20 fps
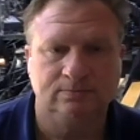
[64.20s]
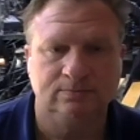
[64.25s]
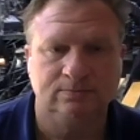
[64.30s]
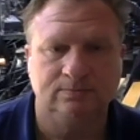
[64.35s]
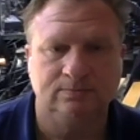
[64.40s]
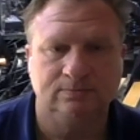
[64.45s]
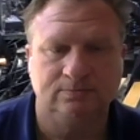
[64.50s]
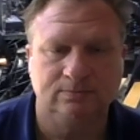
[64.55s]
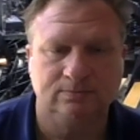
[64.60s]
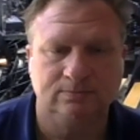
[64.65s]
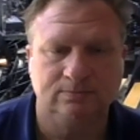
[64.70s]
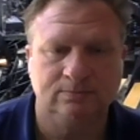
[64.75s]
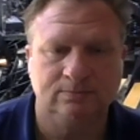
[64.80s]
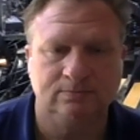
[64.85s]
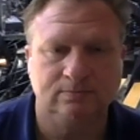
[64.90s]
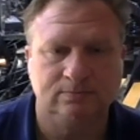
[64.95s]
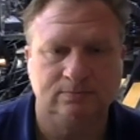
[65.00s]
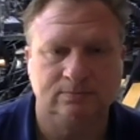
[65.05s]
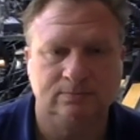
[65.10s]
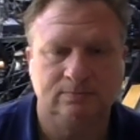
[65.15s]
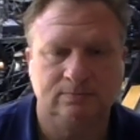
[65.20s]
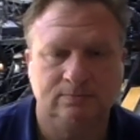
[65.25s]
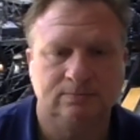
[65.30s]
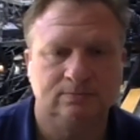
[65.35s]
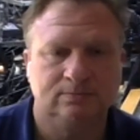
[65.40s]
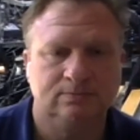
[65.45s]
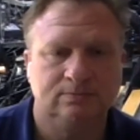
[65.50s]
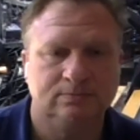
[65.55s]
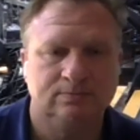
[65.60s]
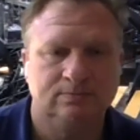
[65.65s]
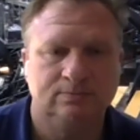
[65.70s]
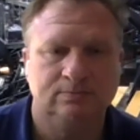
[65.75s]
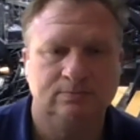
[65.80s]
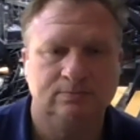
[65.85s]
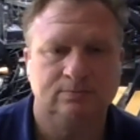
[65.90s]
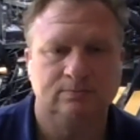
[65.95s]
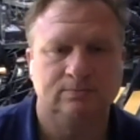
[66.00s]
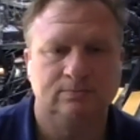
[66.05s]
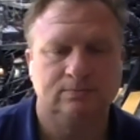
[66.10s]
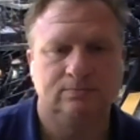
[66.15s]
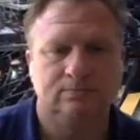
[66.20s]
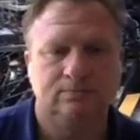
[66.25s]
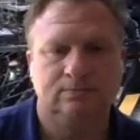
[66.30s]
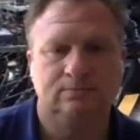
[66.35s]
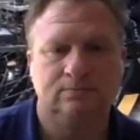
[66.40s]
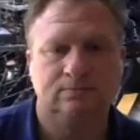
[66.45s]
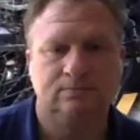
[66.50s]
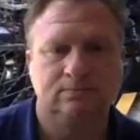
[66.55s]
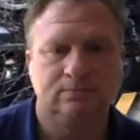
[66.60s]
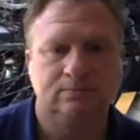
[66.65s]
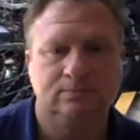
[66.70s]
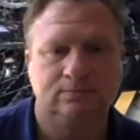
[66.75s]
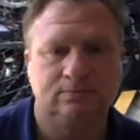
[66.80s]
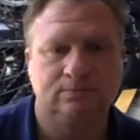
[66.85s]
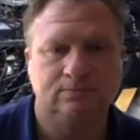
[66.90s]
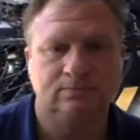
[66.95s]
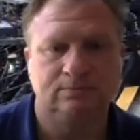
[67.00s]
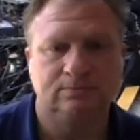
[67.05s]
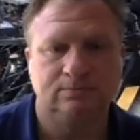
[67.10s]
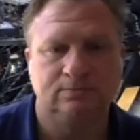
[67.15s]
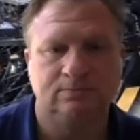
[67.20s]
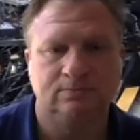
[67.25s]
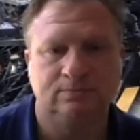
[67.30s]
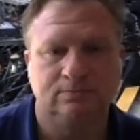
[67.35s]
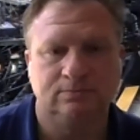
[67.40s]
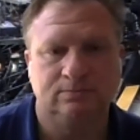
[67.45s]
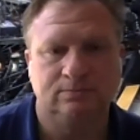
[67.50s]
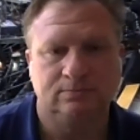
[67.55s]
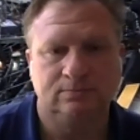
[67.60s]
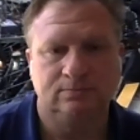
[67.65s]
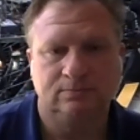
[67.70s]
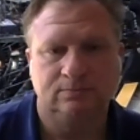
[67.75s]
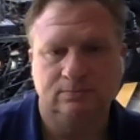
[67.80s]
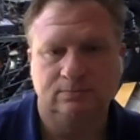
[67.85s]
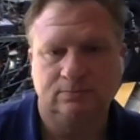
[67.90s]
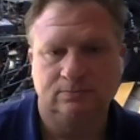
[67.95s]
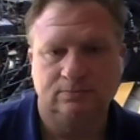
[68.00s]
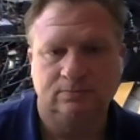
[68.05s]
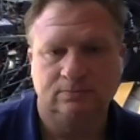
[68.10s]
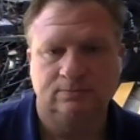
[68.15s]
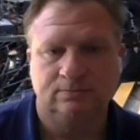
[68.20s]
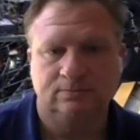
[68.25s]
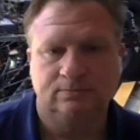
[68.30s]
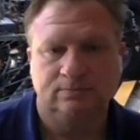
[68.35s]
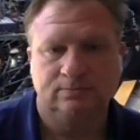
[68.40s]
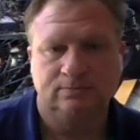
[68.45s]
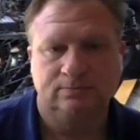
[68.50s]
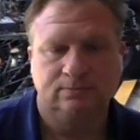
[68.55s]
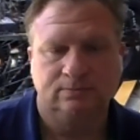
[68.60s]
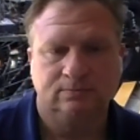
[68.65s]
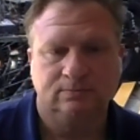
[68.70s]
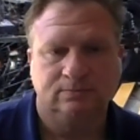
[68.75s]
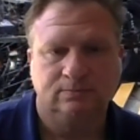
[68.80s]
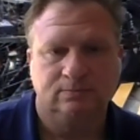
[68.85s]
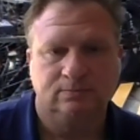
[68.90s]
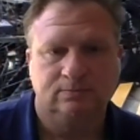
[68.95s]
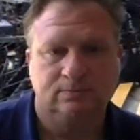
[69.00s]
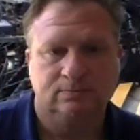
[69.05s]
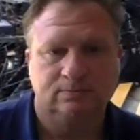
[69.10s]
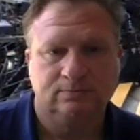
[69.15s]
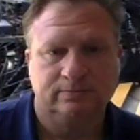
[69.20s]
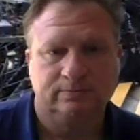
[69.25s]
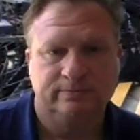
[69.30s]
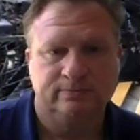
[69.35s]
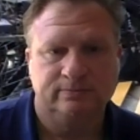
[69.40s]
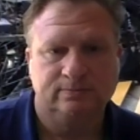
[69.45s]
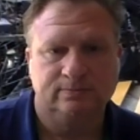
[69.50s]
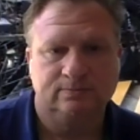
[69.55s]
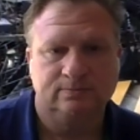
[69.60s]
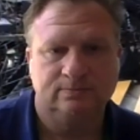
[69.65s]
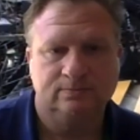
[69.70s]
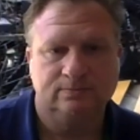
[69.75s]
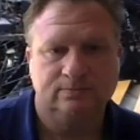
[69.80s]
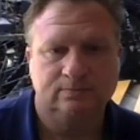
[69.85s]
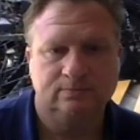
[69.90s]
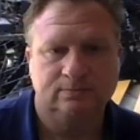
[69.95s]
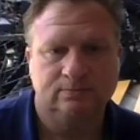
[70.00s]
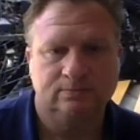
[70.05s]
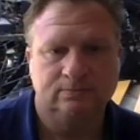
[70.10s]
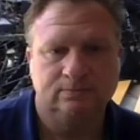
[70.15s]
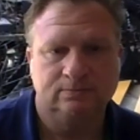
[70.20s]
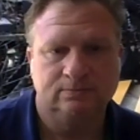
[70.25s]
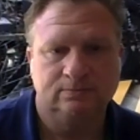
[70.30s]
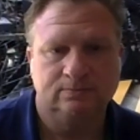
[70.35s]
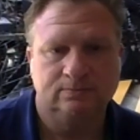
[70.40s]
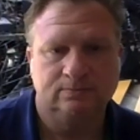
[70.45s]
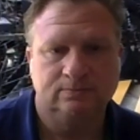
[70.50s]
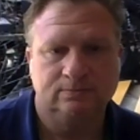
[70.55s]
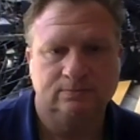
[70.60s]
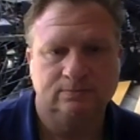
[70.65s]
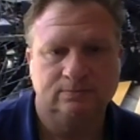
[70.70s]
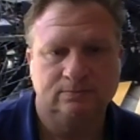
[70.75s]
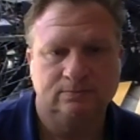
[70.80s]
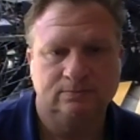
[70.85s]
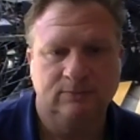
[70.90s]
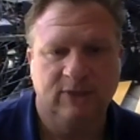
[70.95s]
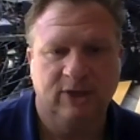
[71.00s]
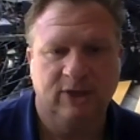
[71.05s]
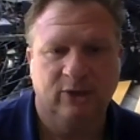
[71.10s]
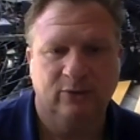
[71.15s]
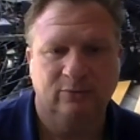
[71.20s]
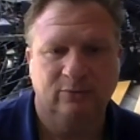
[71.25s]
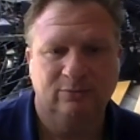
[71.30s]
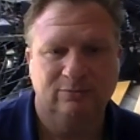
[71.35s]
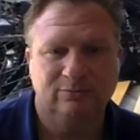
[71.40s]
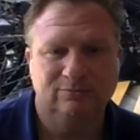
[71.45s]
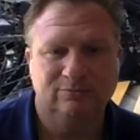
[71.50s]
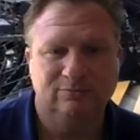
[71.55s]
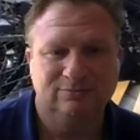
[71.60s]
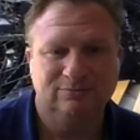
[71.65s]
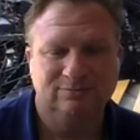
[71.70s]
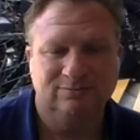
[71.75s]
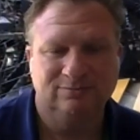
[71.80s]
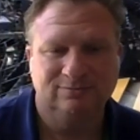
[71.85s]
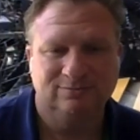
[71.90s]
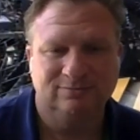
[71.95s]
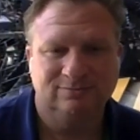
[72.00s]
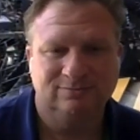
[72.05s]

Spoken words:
The person shown says nothing.